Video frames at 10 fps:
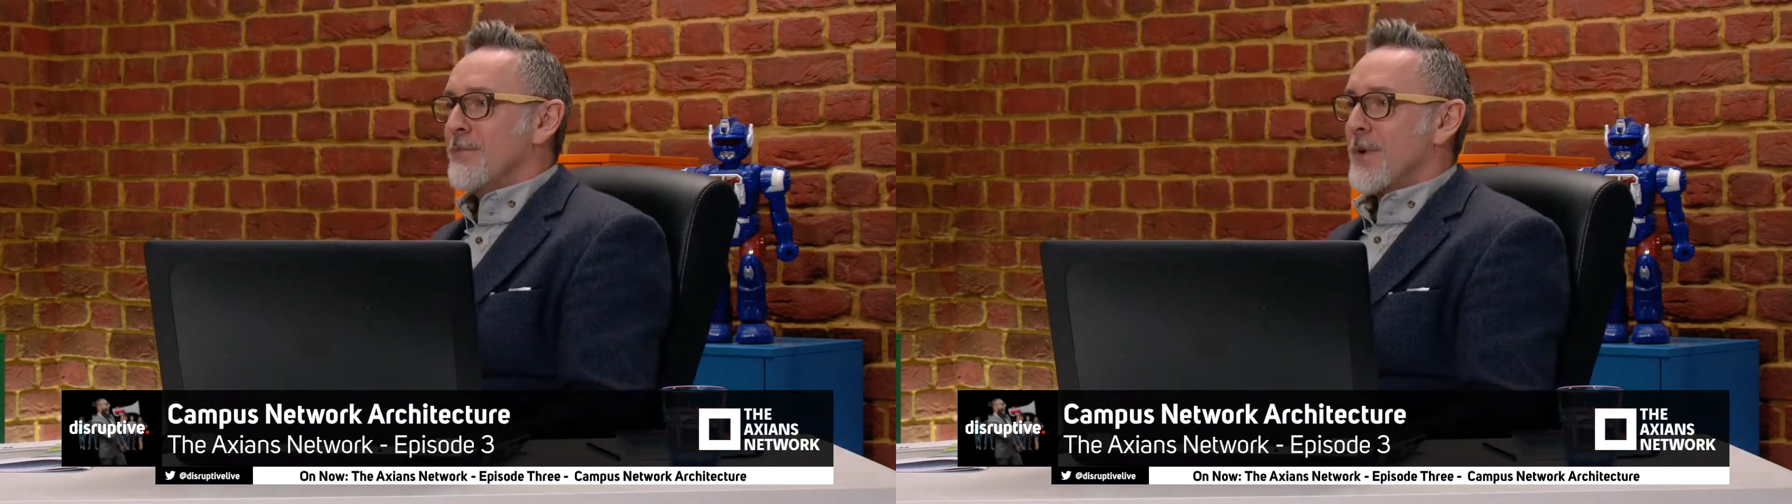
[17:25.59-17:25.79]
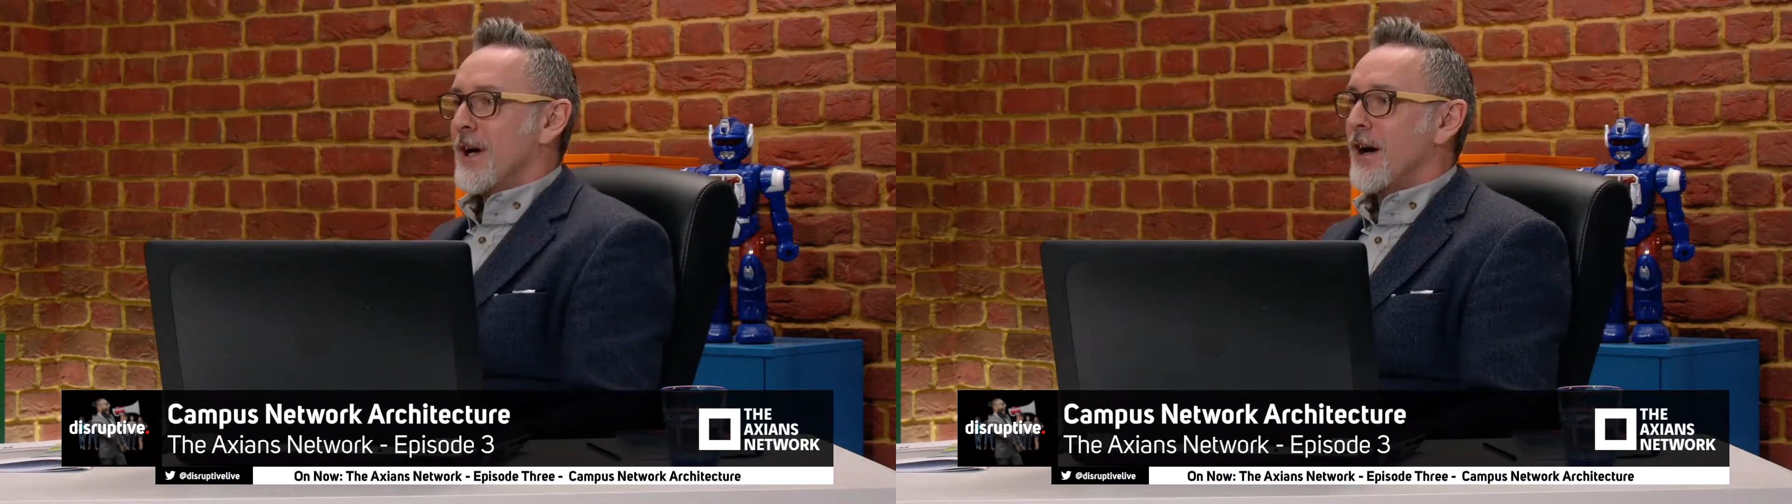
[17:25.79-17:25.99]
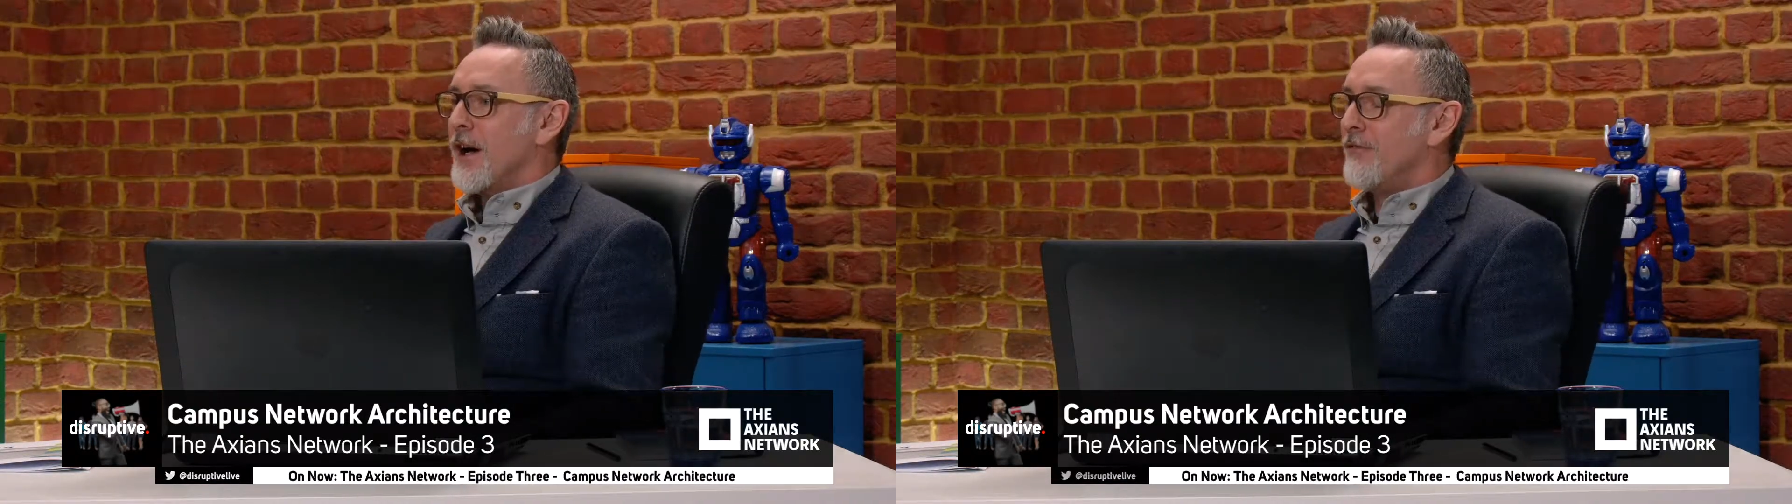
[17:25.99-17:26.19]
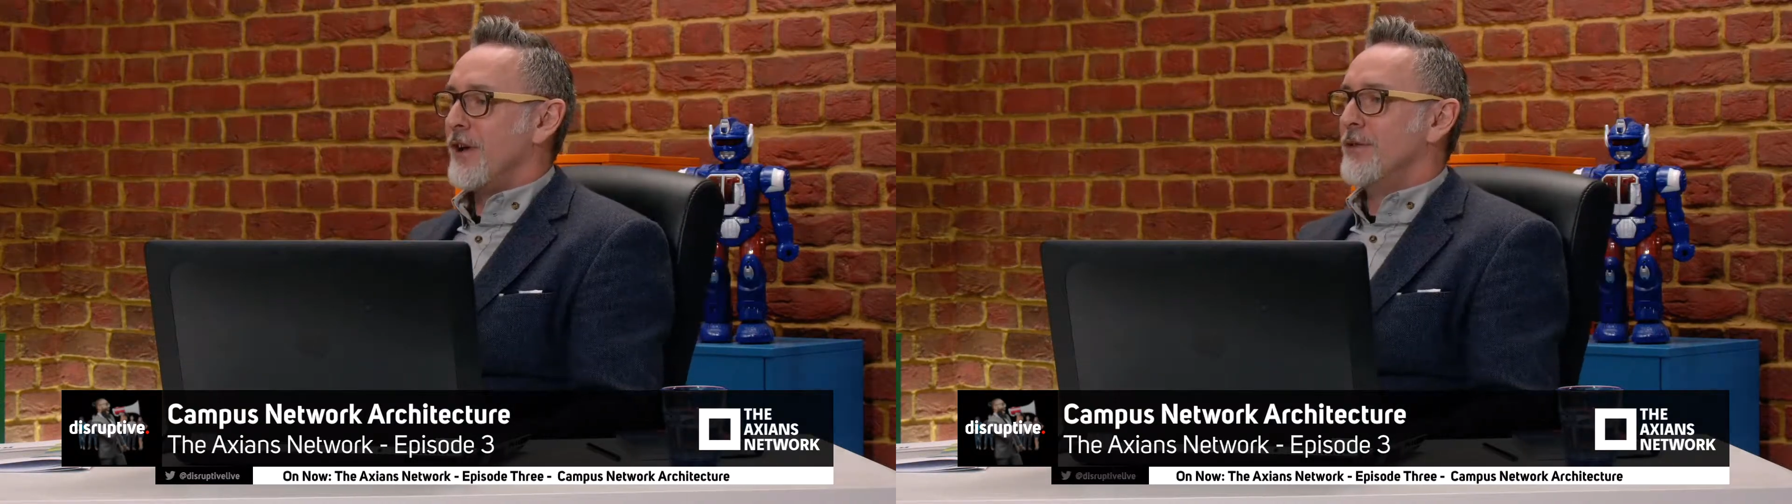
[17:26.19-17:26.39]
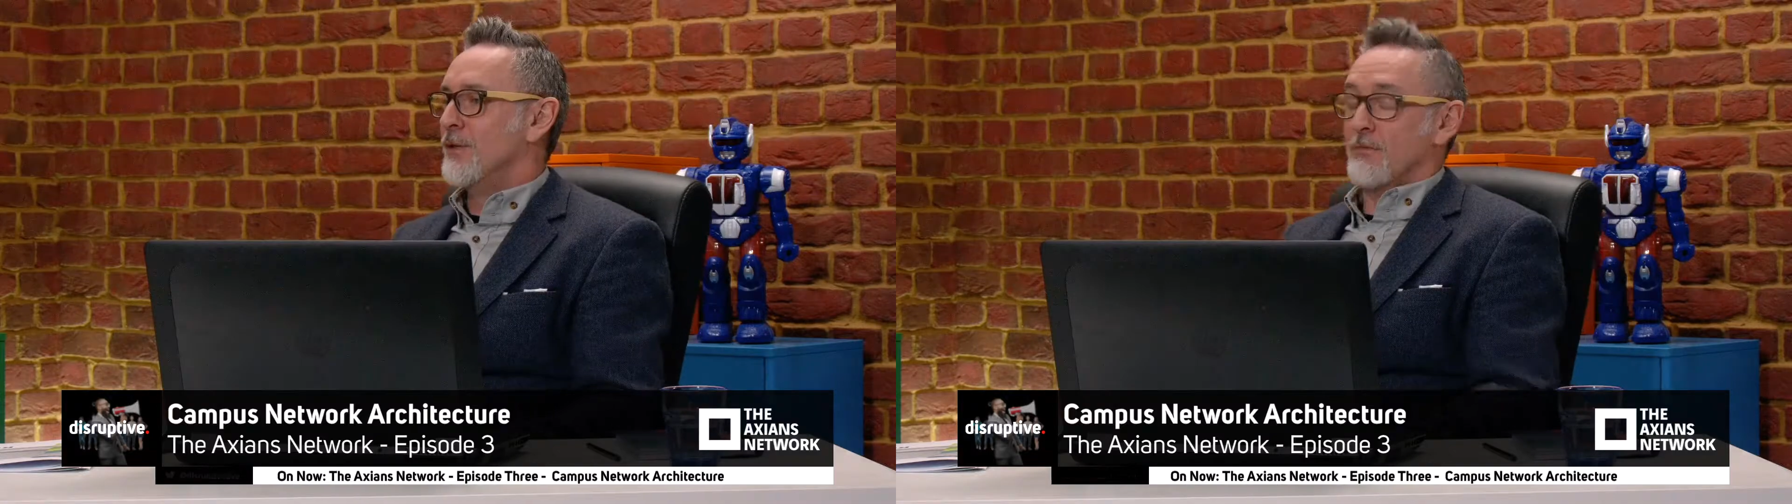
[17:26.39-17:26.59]

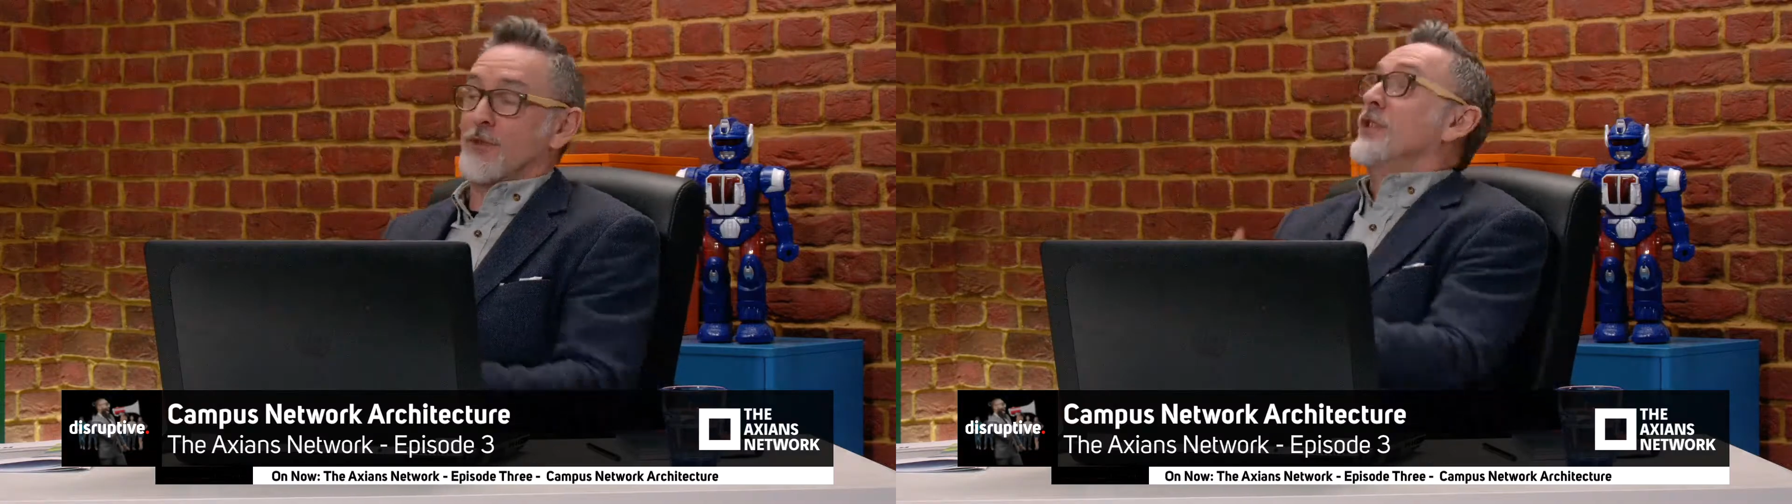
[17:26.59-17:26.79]
iPhone, or